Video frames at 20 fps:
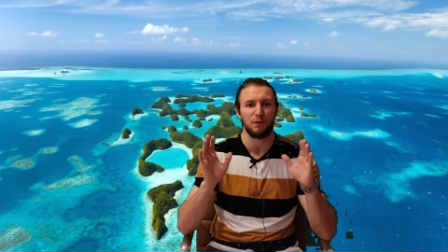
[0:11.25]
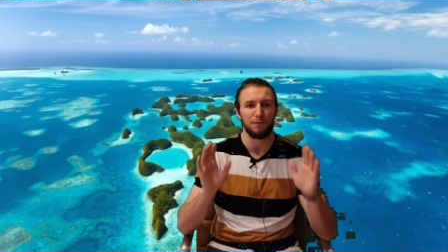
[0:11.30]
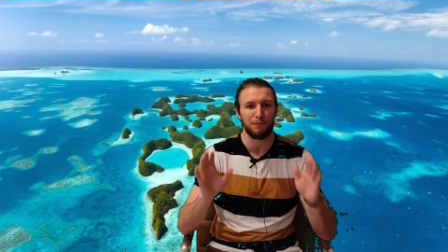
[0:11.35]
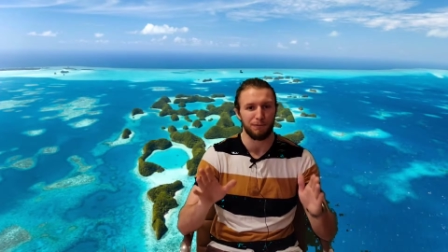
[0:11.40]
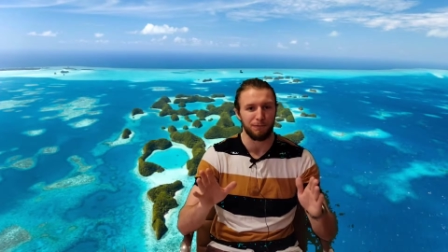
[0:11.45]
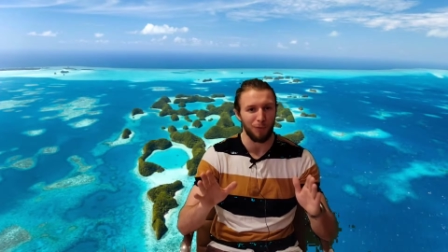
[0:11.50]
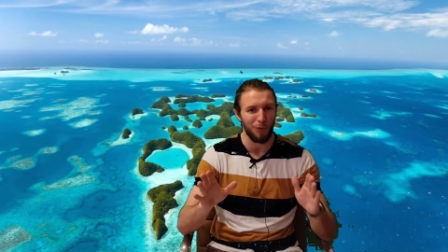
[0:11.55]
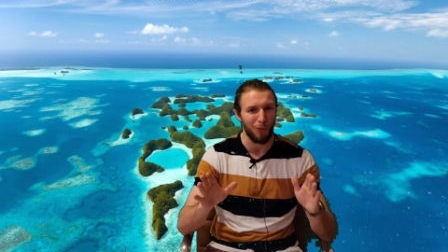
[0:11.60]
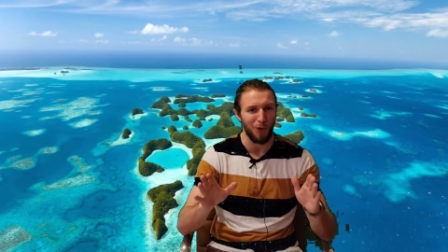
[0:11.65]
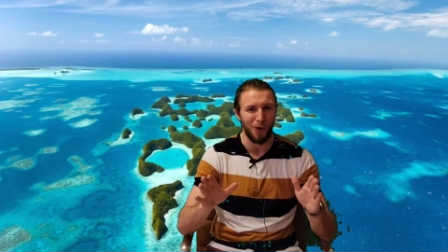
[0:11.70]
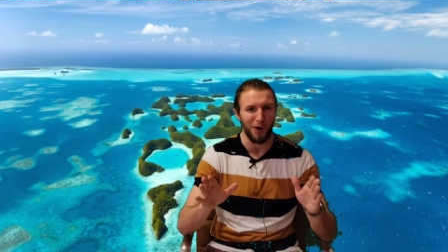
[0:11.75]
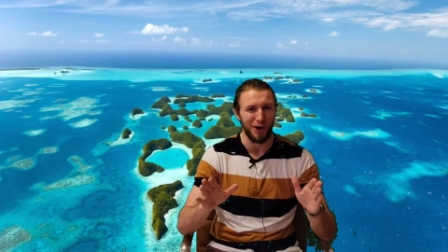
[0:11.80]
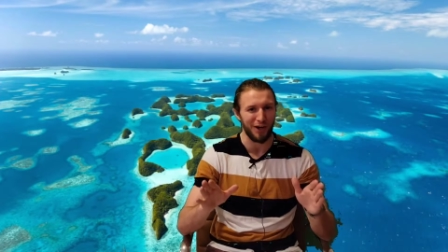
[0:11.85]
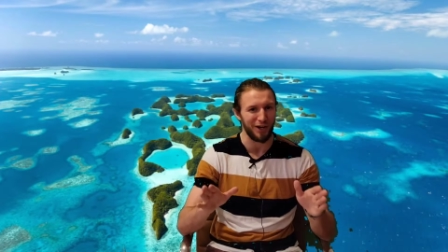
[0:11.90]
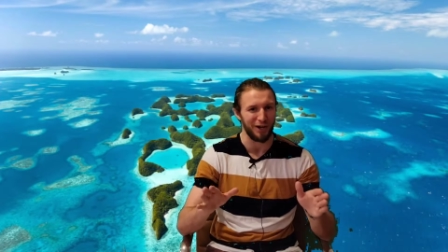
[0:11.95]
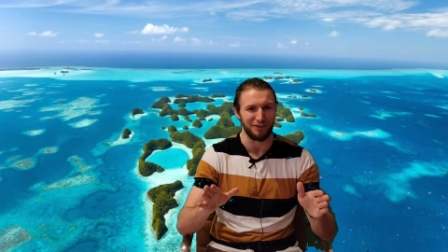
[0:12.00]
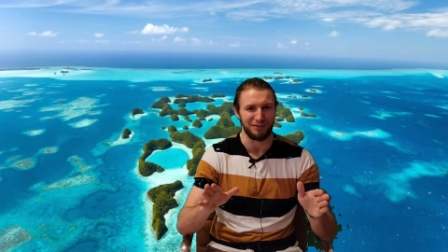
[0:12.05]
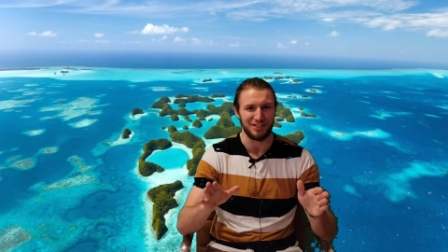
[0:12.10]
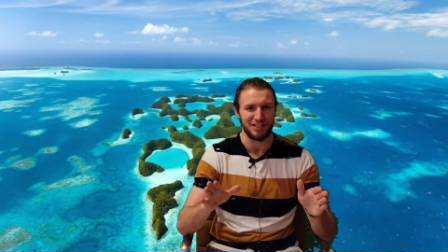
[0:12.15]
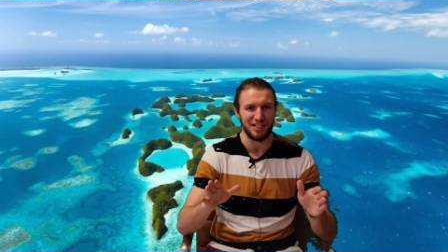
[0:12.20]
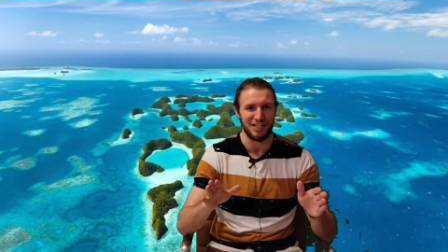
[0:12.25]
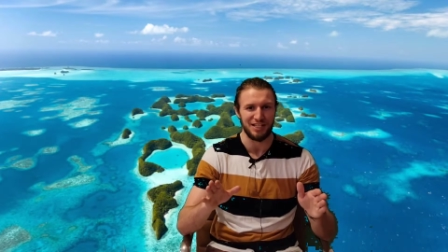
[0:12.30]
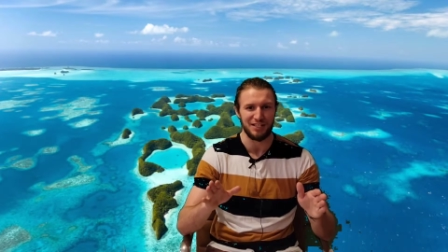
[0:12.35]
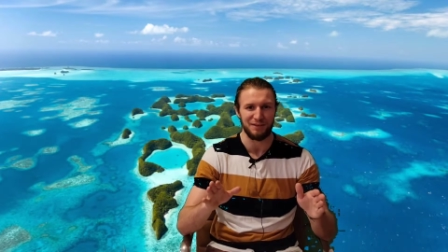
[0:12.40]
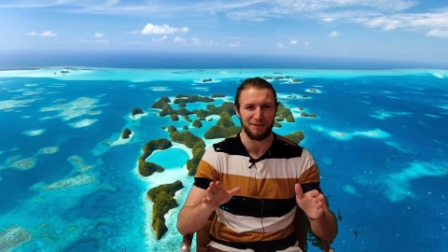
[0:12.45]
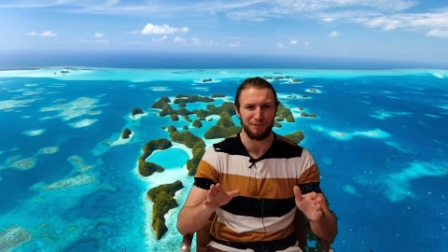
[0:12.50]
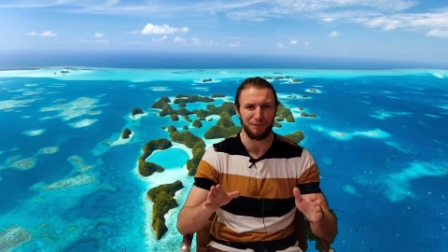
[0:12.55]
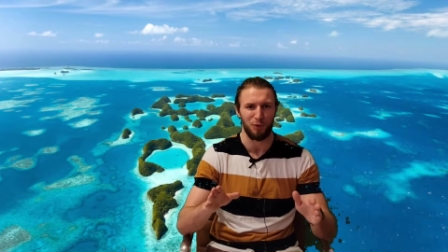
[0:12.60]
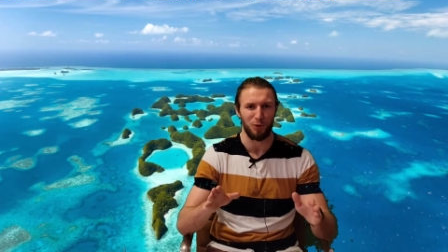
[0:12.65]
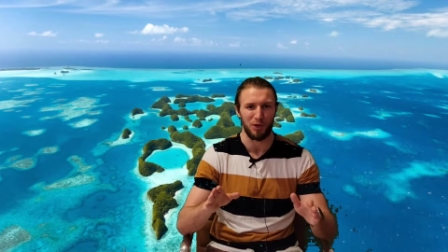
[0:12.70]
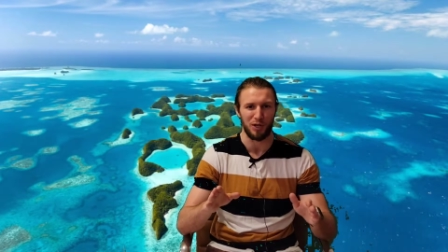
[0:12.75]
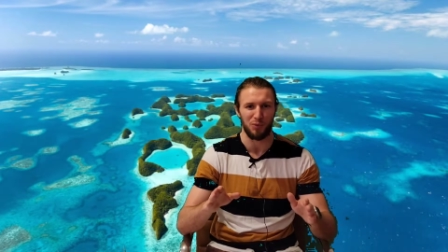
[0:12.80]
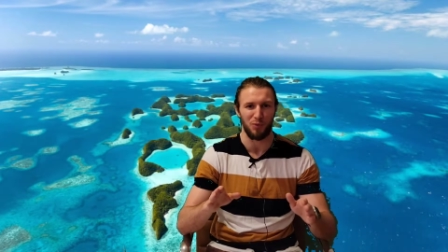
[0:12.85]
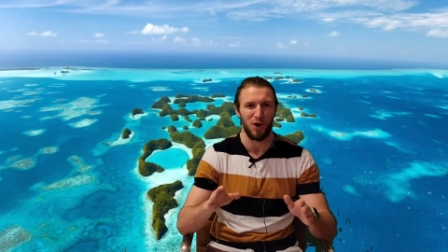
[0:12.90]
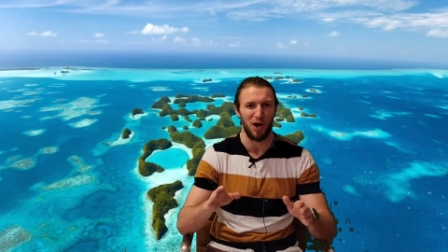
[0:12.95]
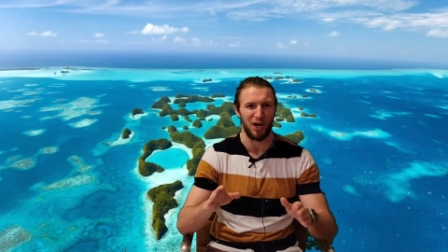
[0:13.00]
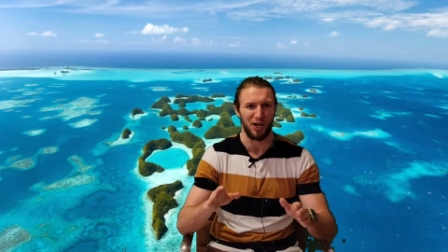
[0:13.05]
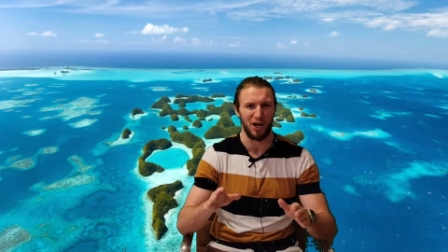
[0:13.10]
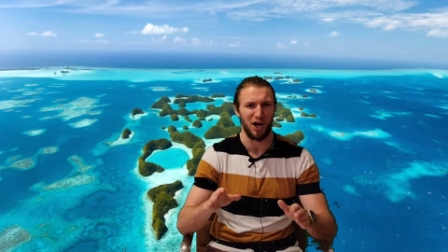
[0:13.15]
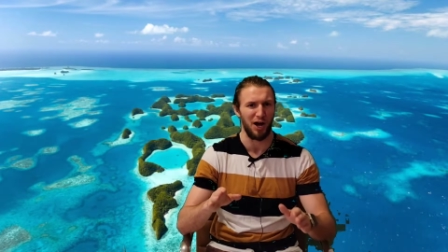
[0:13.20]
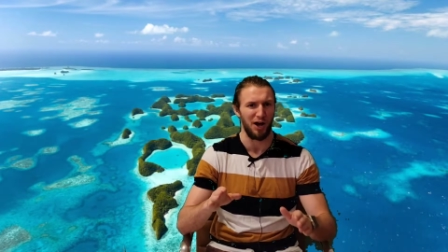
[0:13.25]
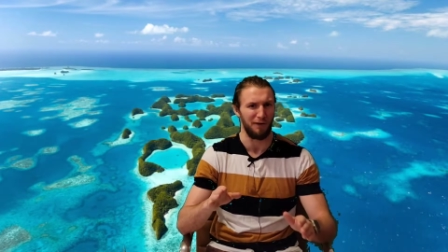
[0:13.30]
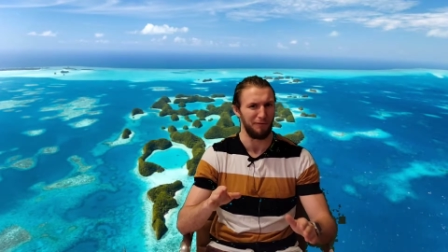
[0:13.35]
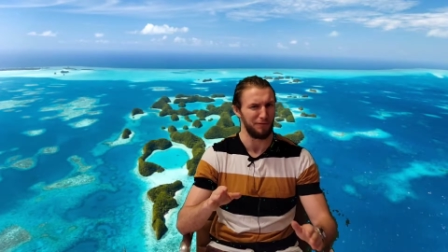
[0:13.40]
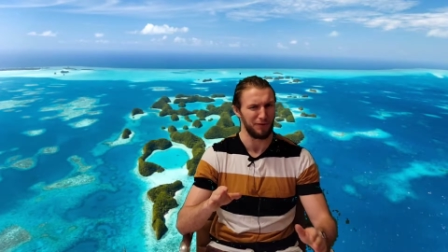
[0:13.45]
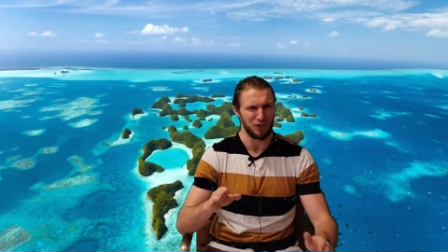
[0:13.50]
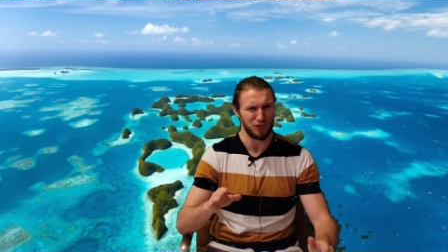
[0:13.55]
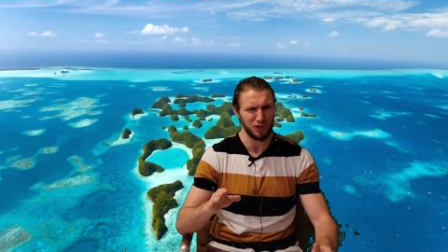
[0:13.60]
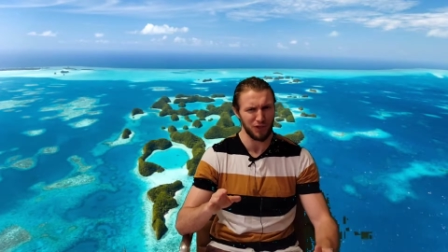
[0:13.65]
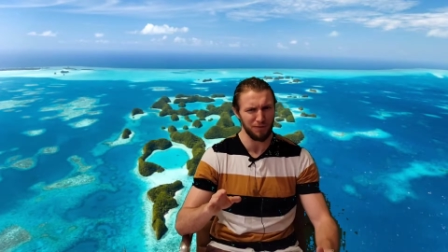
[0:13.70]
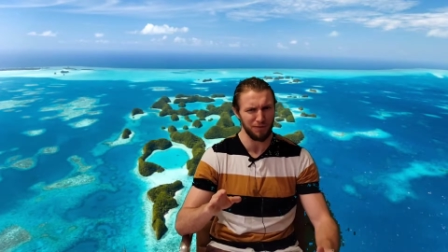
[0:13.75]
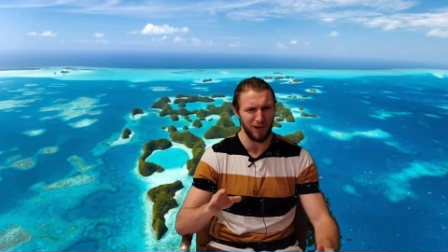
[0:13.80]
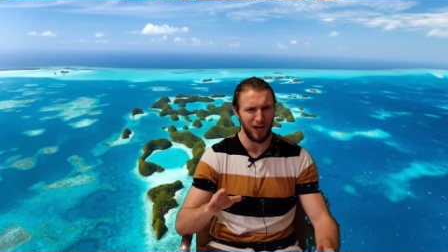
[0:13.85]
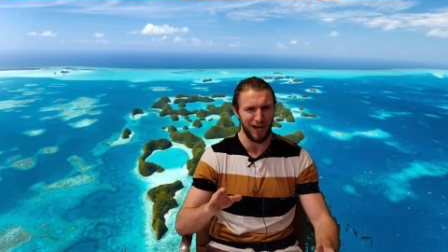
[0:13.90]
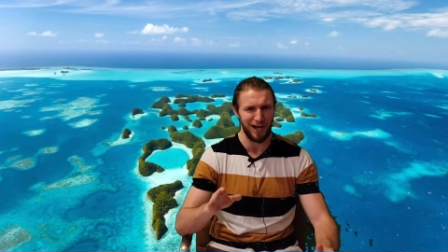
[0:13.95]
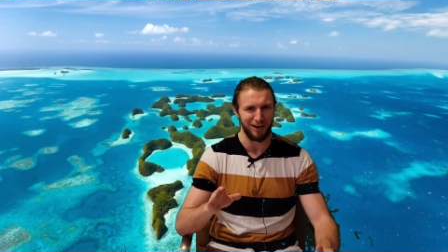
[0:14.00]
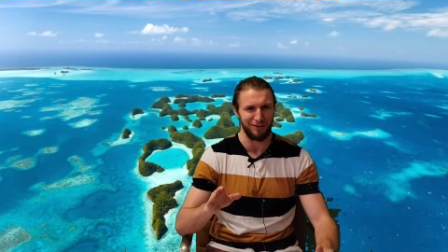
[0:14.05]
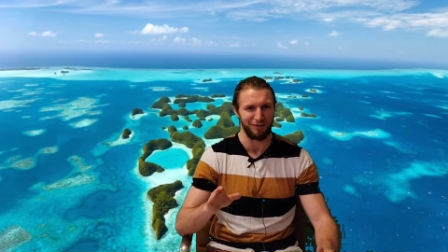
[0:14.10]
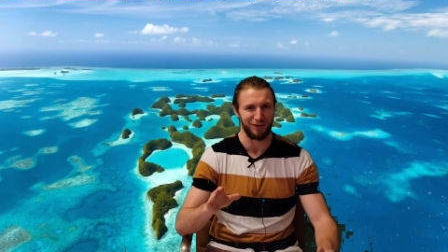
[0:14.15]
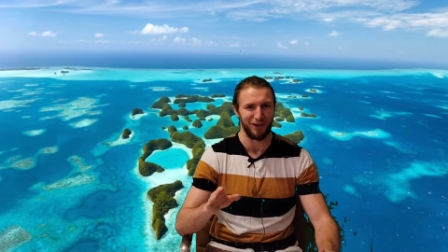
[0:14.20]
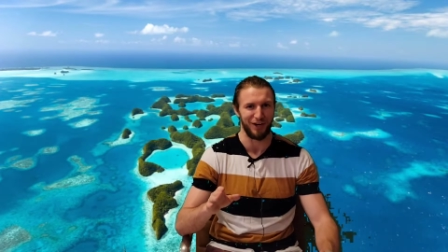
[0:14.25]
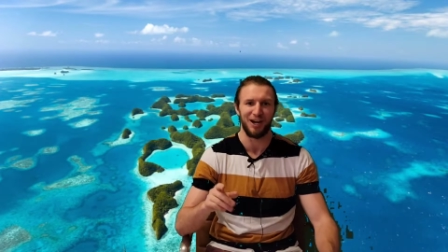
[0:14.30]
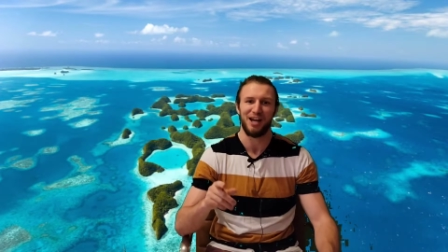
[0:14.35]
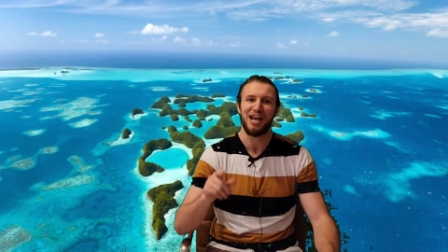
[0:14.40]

4 of Season 41 of Survivor,